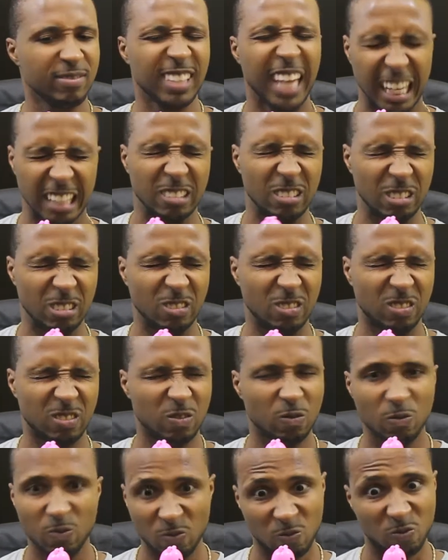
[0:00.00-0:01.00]
Yes.
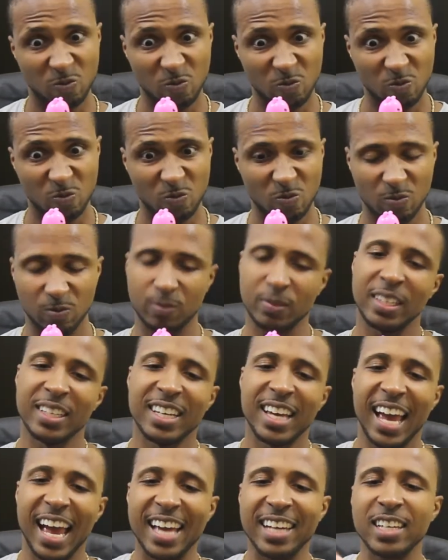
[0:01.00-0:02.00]

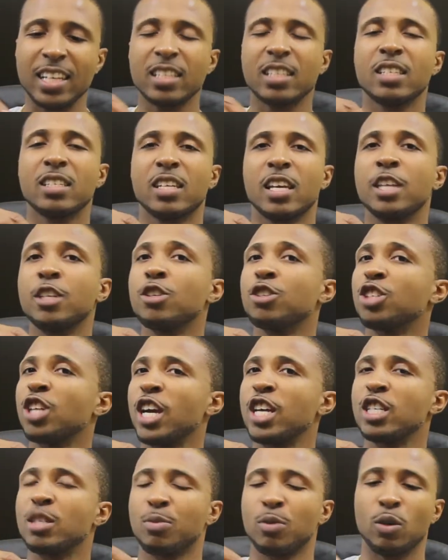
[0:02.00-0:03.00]
And this is
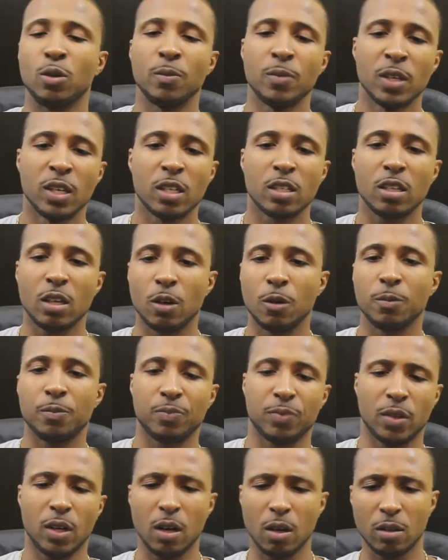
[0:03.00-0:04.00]
interchangeable. So,
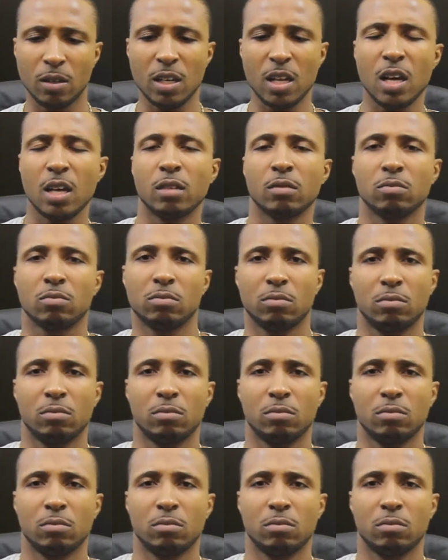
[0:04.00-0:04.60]
oh look.